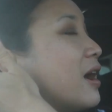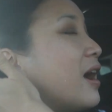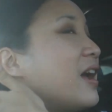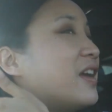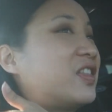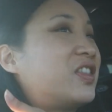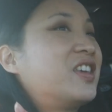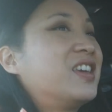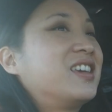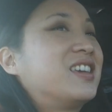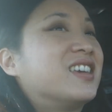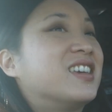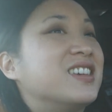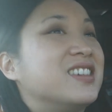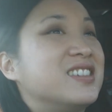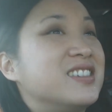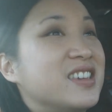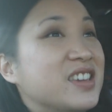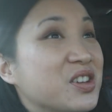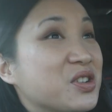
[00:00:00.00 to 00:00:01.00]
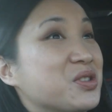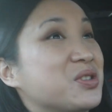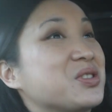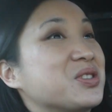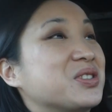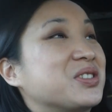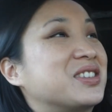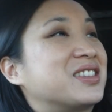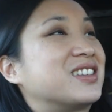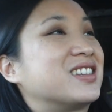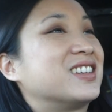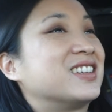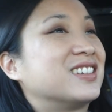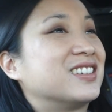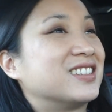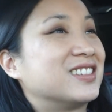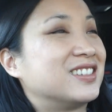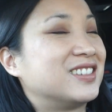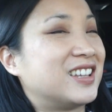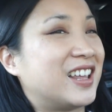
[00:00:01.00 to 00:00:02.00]
I think years,
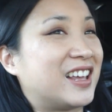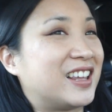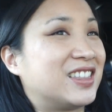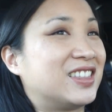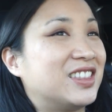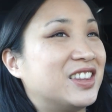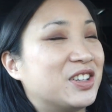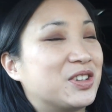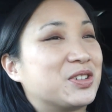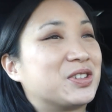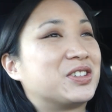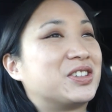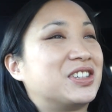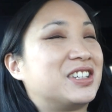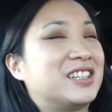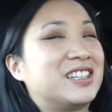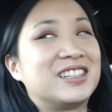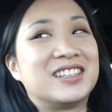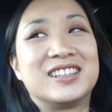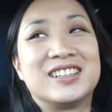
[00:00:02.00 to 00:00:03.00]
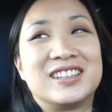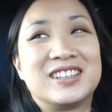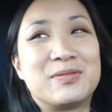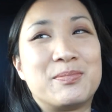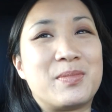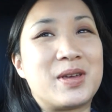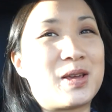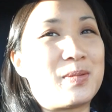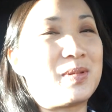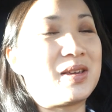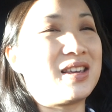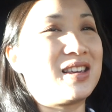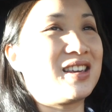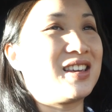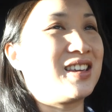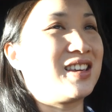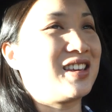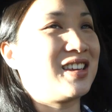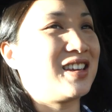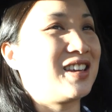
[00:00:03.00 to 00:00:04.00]
like literally, maybe.
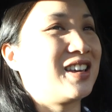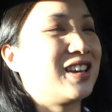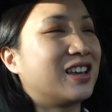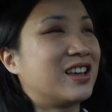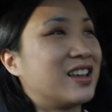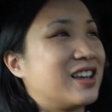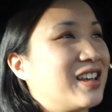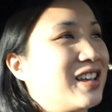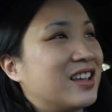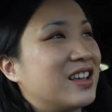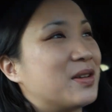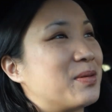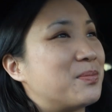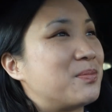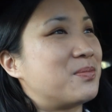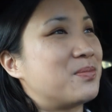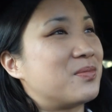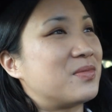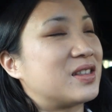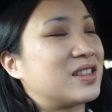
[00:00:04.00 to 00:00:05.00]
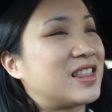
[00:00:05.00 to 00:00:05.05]
Like four years maybe?